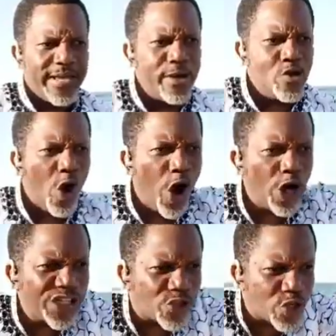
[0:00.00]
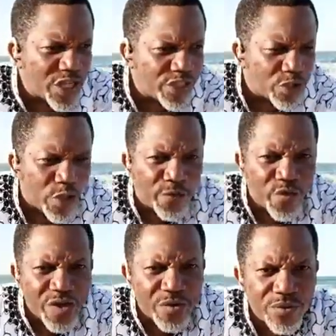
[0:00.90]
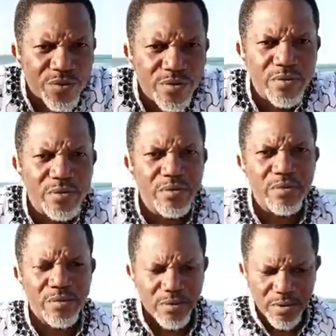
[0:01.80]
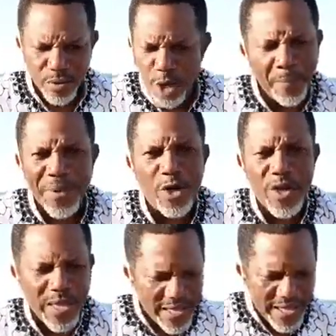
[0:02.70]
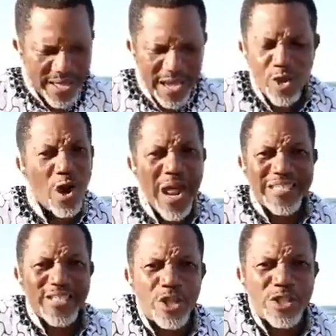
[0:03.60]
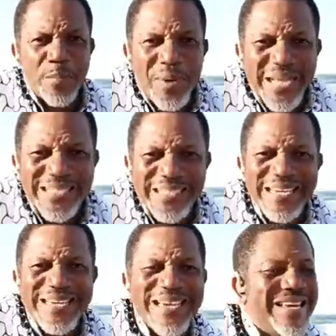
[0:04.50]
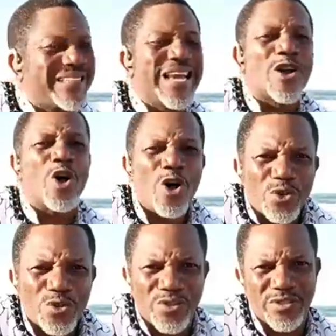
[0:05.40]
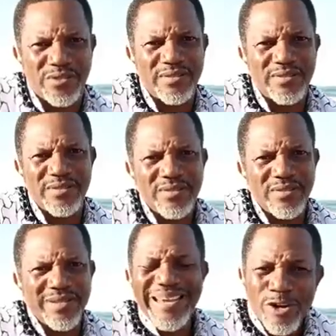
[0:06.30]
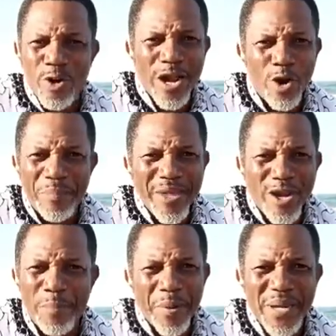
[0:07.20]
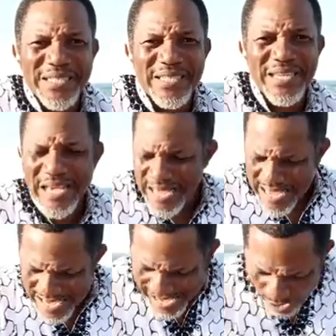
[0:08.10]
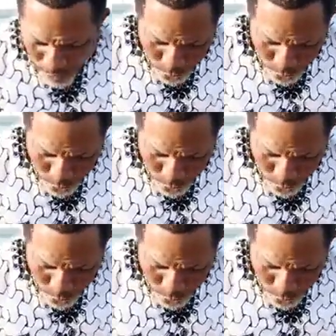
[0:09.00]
He know all the tricks of it. Don't be ignorant is not a blessing, it's a curse. Ignorant not be blessing. That